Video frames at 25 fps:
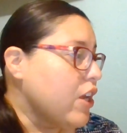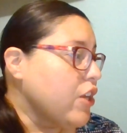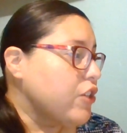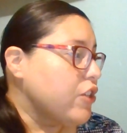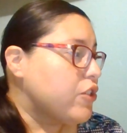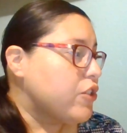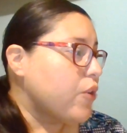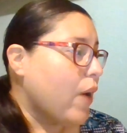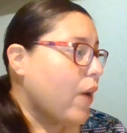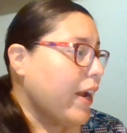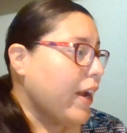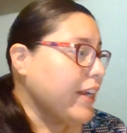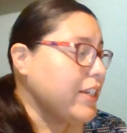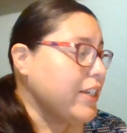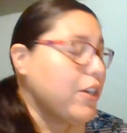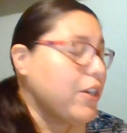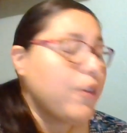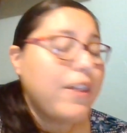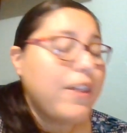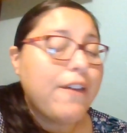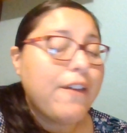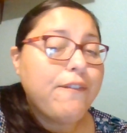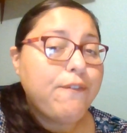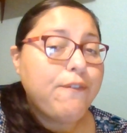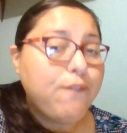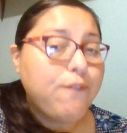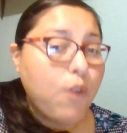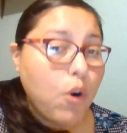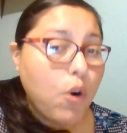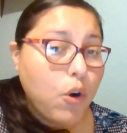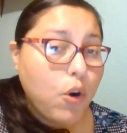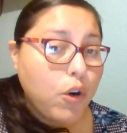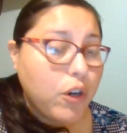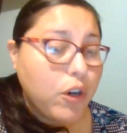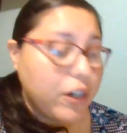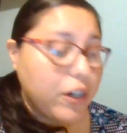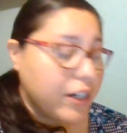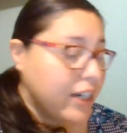So I know that
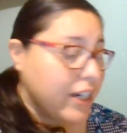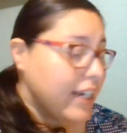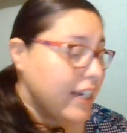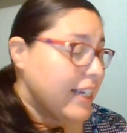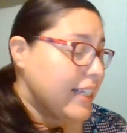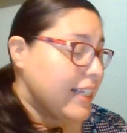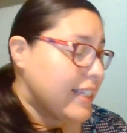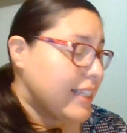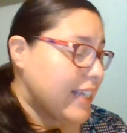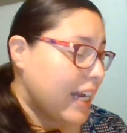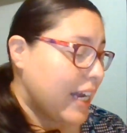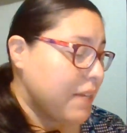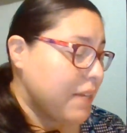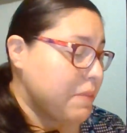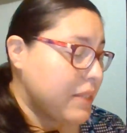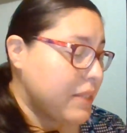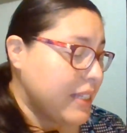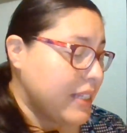4 times